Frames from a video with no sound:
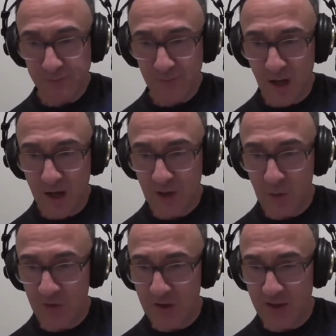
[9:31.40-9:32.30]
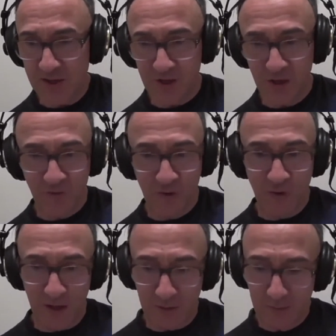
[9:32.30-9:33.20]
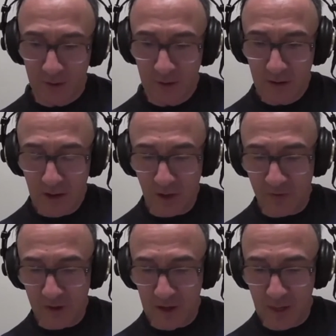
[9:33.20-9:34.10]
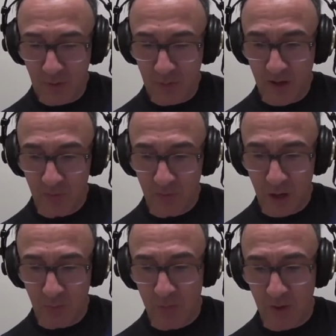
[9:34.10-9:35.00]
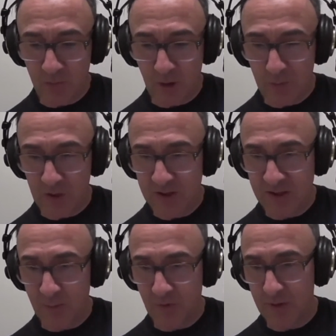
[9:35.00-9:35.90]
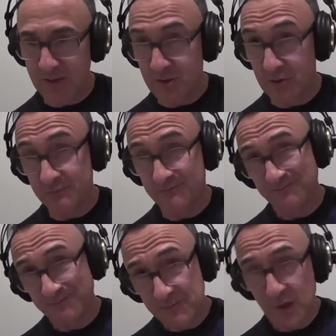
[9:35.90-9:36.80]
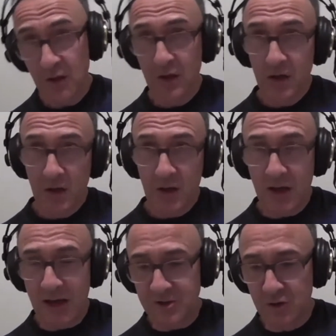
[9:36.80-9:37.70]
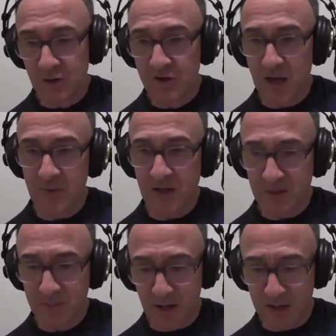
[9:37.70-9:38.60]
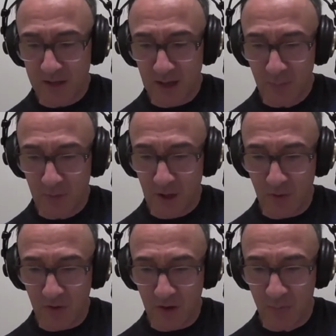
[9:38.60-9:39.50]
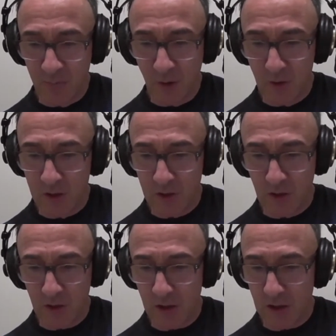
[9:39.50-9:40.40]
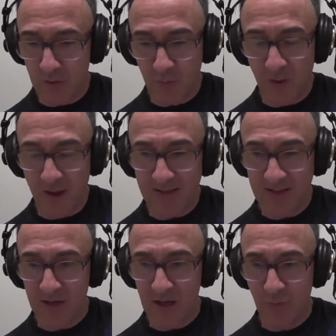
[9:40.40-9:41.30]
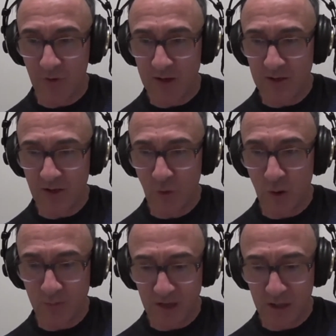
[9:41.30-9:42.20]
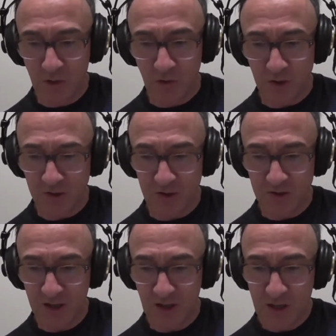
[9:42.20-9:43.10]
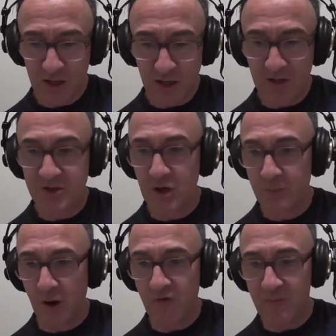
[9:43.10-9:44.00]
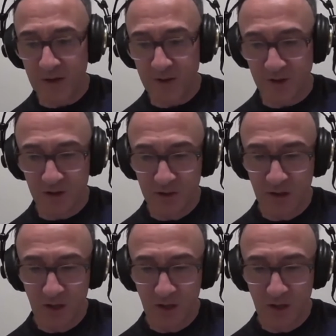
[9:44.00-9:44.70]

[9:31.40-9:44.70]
I don't think gets enough credit. I think him and Ben Rama is temperamental, has a good game, has a bad game, but I think Bowen, the pace that he brings, the whipped in crosses, and as you both mentioned,